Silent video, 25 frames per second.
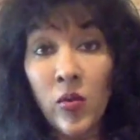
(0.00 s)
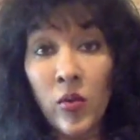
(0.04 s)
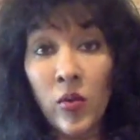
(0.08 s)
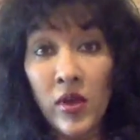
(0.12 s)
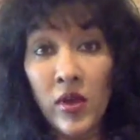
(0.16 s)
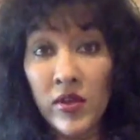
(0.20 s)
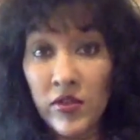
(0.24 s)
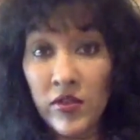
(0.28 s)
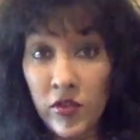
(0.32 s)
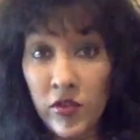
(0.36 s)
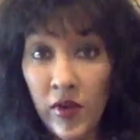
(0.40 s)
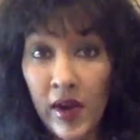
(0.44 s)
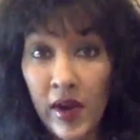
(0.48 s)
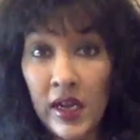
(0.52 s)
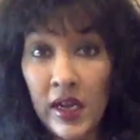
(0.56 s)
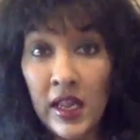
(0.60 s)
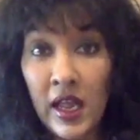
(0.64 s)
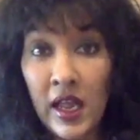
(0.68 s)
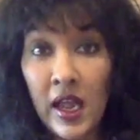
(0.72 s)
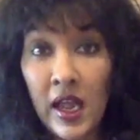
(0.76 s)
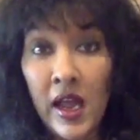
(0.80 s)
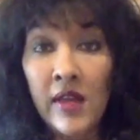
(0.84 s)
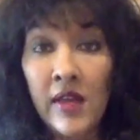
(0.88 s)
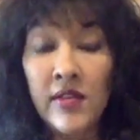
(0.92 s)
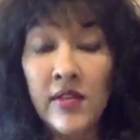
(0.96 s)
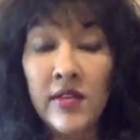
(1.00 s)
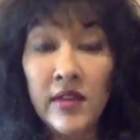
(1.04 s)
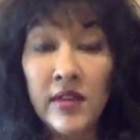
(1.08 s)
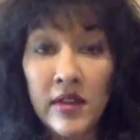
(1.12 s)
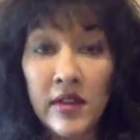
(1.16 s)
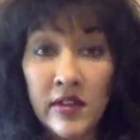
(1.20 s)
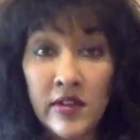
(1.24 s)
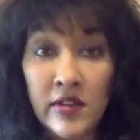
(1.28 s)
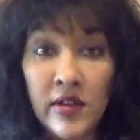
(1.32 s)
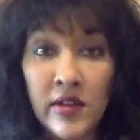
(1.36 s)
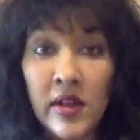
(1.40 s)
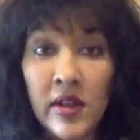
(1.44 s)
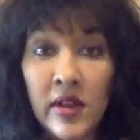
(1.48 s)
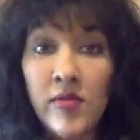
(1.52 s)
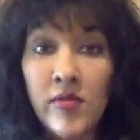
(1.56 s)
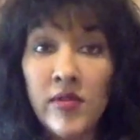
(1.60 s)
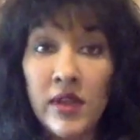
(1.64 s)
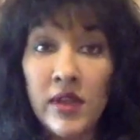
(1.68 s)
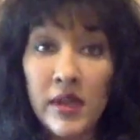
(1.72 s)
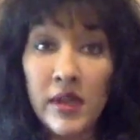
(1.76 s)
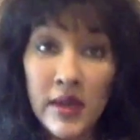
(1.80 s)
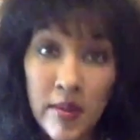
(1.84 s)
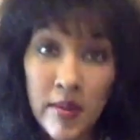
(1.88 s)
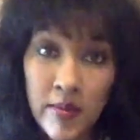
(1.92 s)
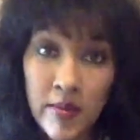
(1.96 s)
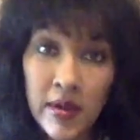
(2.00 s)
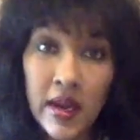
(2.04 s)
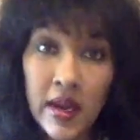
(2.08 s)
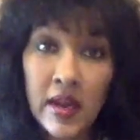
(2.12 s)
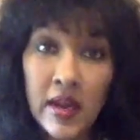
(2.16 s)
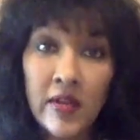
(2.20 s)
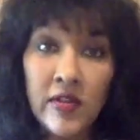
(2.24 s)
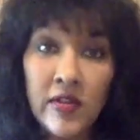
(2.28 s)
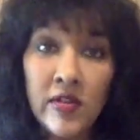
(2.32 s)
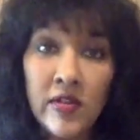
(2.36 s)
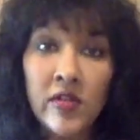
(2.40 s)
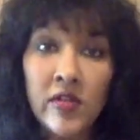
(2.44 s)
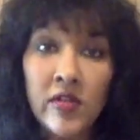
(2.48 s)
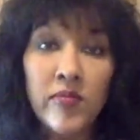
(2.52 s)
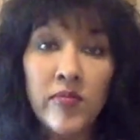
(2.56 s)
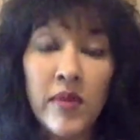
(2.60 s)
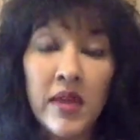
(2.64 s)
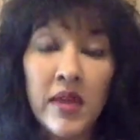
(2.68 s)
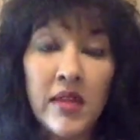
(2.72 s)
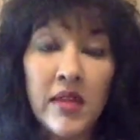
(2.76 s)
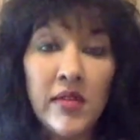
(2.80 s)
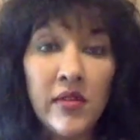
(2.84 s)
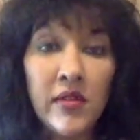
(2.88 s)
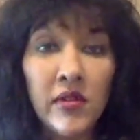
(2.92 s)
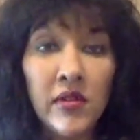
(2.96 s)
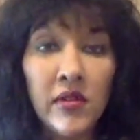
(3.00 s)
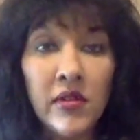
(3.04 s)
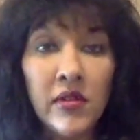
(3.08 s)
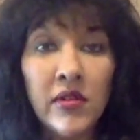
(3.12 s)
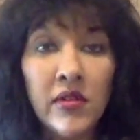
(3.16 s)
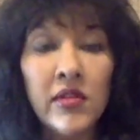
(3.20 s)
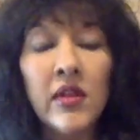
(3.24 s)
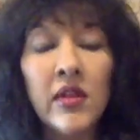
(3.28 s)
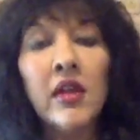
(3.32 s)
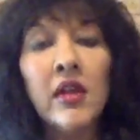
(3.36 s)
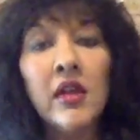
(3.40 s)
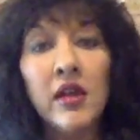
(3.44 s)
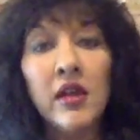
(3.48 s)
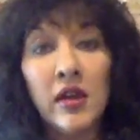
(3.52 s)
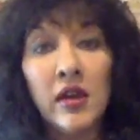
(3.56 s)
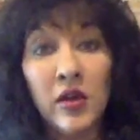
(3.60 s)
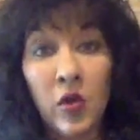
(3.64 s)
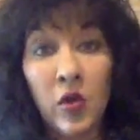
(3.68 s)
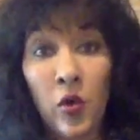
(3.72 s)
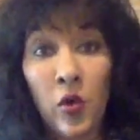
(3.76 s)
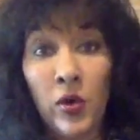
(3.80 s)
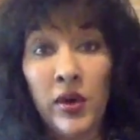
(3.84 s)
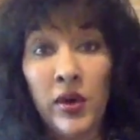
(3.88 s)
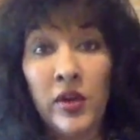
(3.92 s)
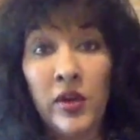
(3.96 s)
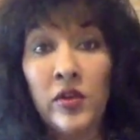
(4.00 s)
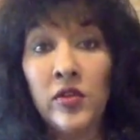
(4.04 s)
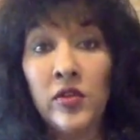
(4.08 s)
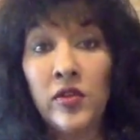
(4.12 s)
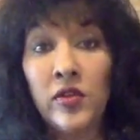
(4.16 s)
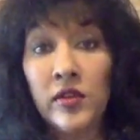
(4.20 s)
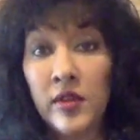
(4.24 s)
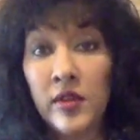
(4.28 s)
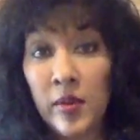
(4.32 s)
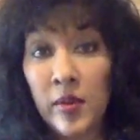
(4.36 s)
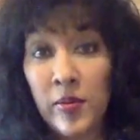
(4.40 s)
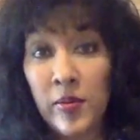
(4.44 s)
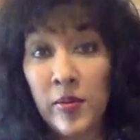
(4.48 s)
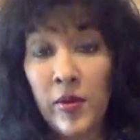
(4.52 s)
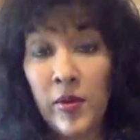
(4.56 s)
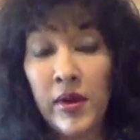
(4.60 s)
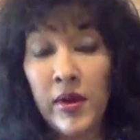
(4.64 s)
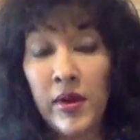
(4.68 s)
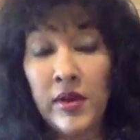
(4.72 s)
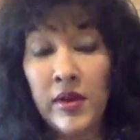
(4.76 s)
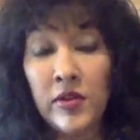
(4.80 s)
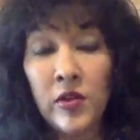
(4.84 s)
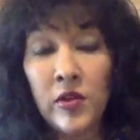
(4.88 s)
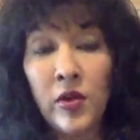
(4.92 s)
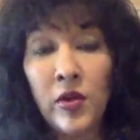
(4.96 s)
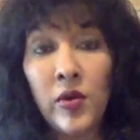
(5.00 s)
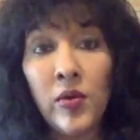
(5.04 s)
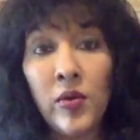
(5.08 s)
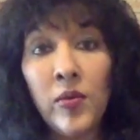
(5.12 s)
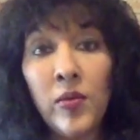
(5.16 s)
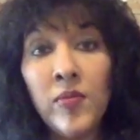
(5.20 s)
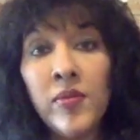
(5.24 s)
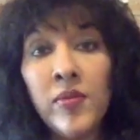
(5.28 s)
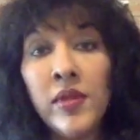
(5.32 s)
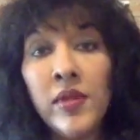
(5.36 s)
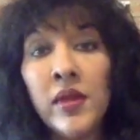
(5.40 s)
Australia has achieved elimination of measles, according to the WHO.